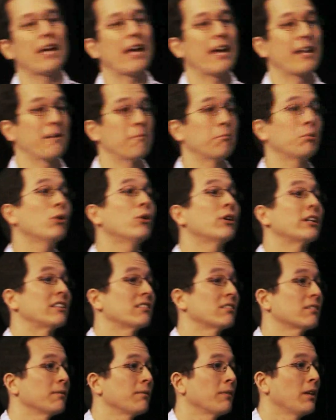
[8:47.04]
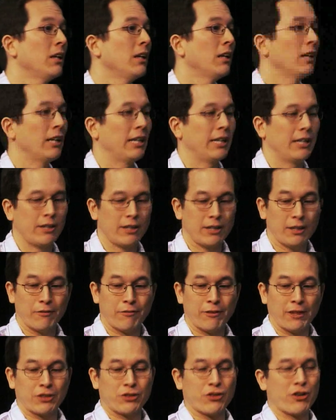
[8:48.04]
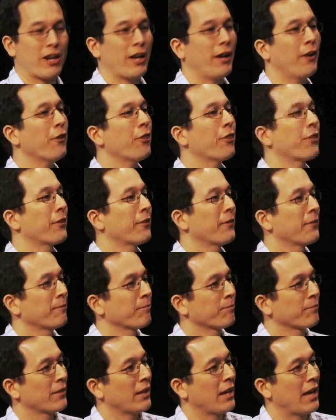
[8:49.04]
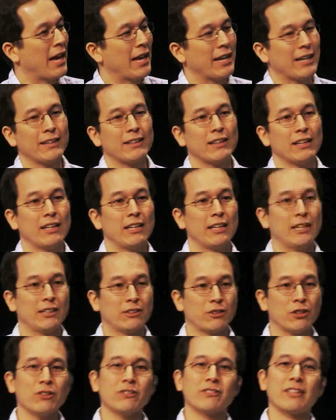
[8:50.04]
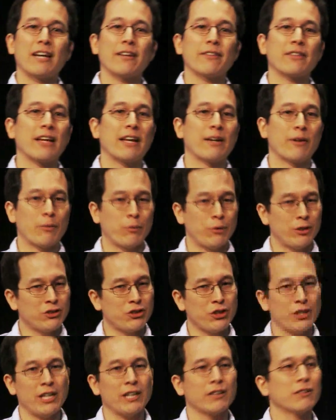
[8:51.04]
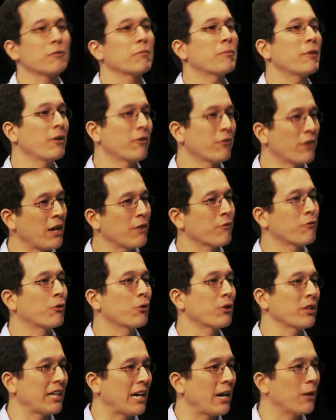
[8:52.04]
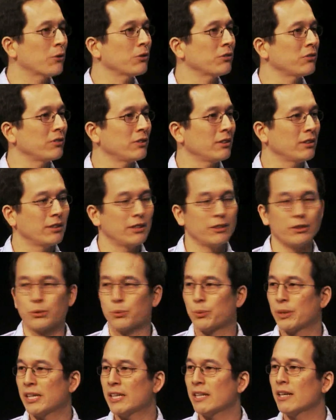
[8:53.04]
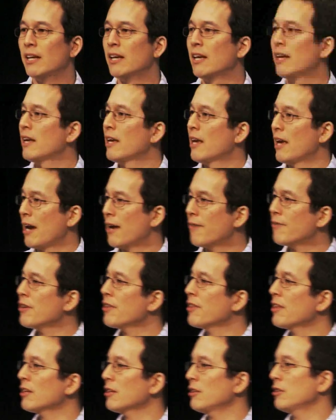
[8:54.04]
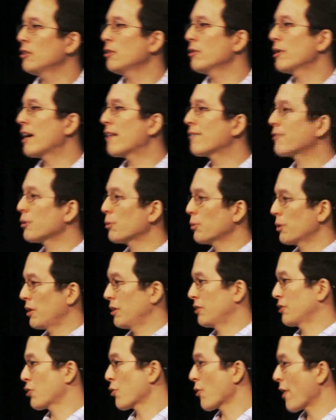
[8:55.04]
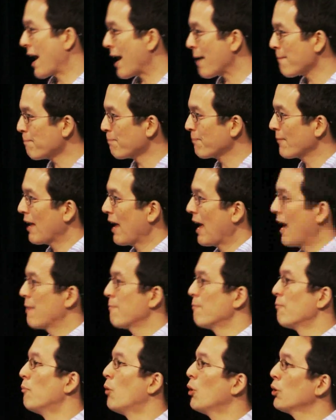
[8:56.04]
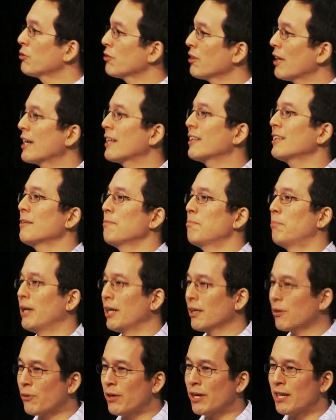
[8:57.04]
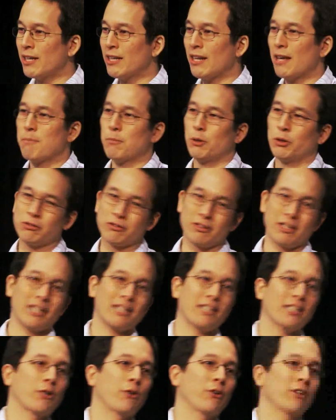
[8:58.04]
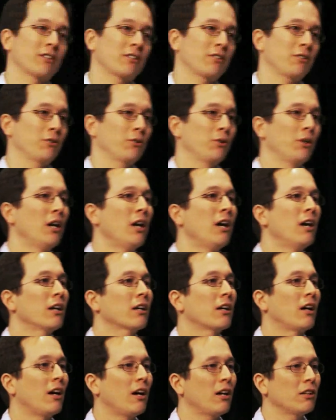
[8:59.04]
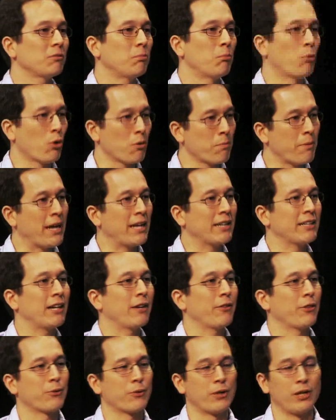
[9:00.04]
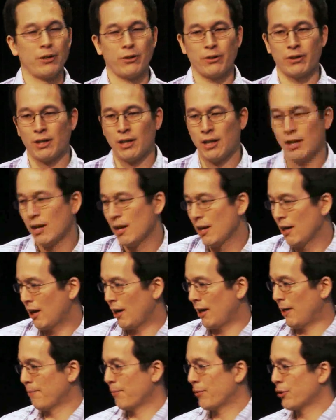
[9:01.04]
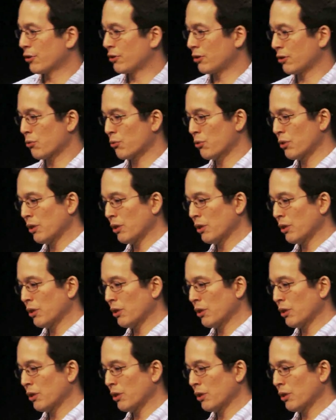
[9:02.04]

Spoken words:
and employees. It affects your health, and it turns out that once you hit around 40 hours in your week, everything you do afterward is crap and most likely bug-ridden and most likely going to cause more pain down the road. There's this